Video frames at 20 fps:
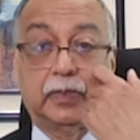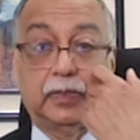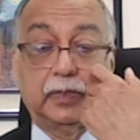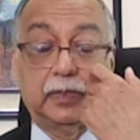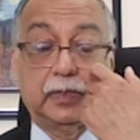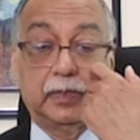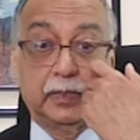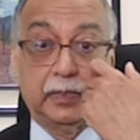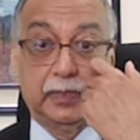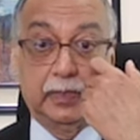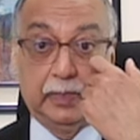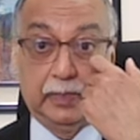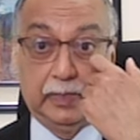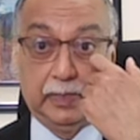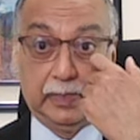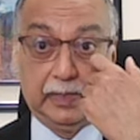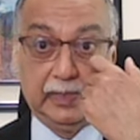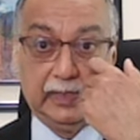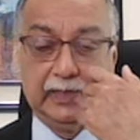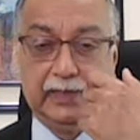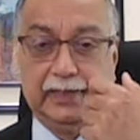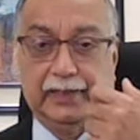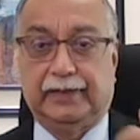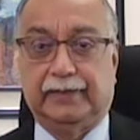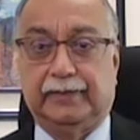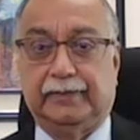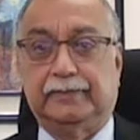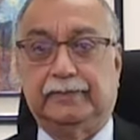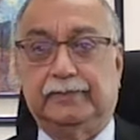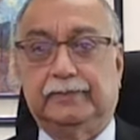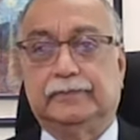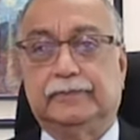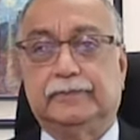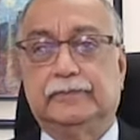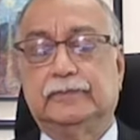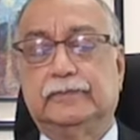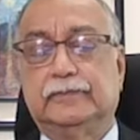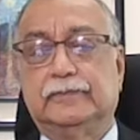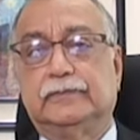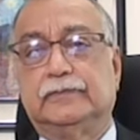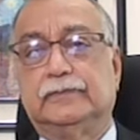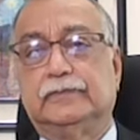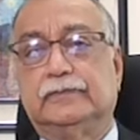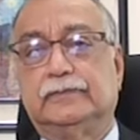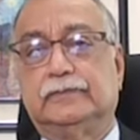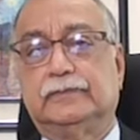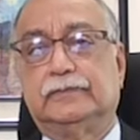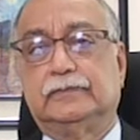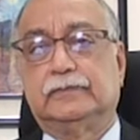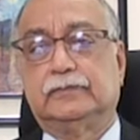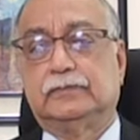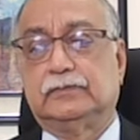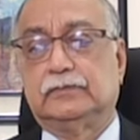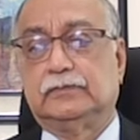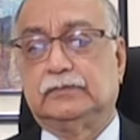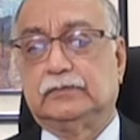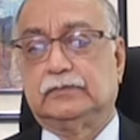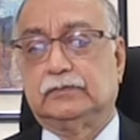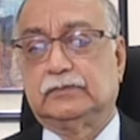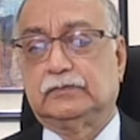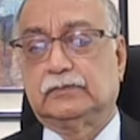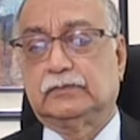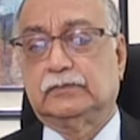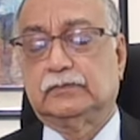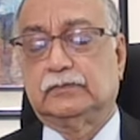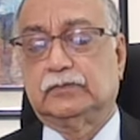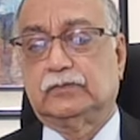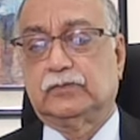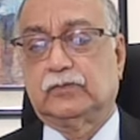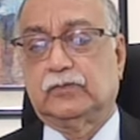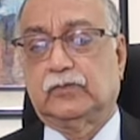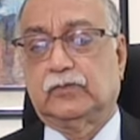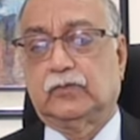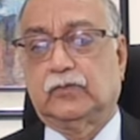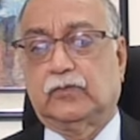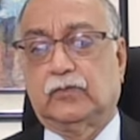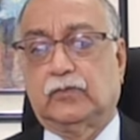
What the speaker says: The person shown says nothing.